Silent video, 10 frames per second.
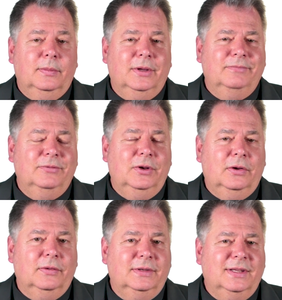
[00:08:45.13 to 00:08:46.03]
But,
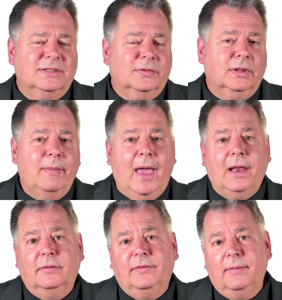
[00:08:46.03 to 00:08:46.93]
it doesn't really
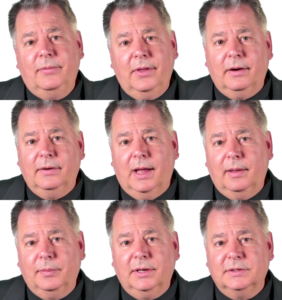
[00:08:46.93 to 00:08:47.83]
matter if I'm there or
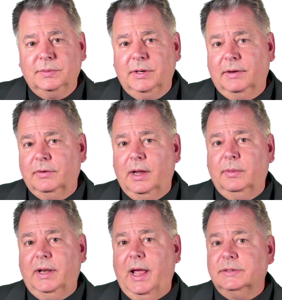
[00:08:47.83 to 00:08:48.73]
not, because whenever I
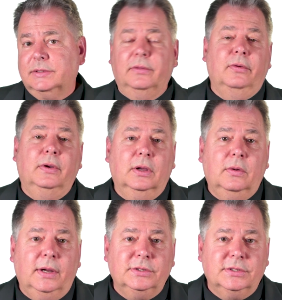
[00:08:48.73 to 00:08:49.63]
would ask, are there any
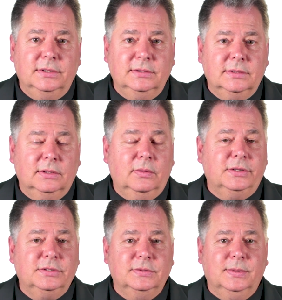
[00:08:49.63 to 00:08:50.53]
questions, and
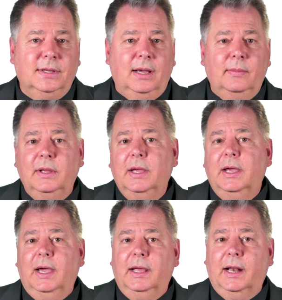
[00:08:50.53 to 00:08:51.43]
questions would come,
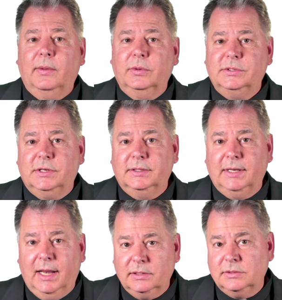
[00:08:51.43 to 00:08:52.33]
and I would start
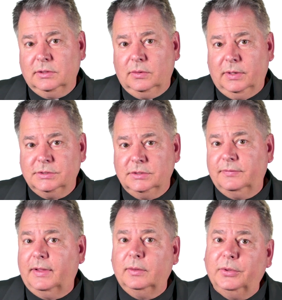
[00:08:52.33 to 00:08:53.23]
to answer the questions,
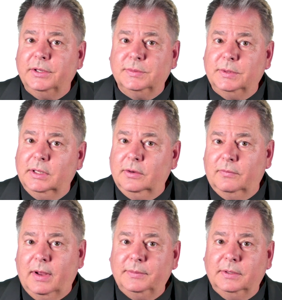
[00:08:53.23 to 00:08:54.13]
Father Place would
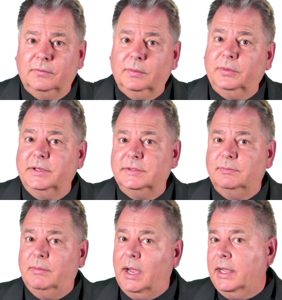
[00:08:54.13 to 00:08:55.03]
interrupt and replace
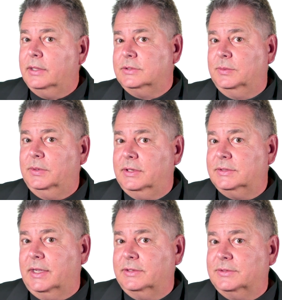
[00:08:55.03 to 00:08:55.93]
my answer with
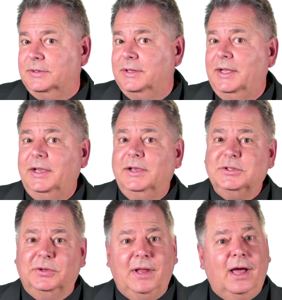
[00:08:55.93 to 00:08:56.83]
his answer.
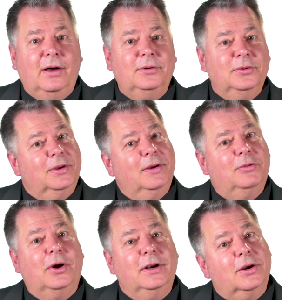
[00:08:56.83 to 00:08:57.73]
So now, if
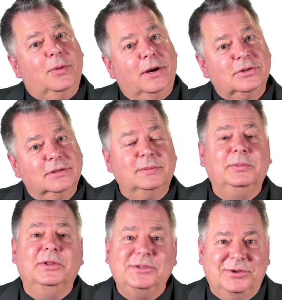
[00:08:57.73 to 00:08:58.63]
there are any questions,
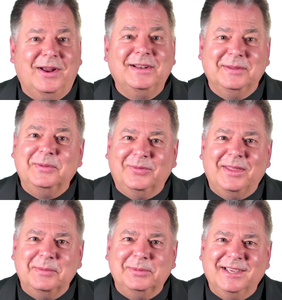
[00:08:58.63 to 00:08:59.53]
please direct them to
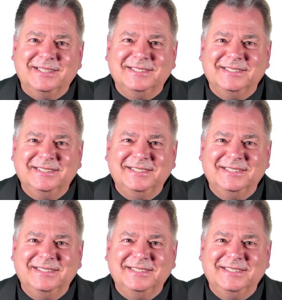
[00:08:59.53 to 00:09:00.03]
Father Place.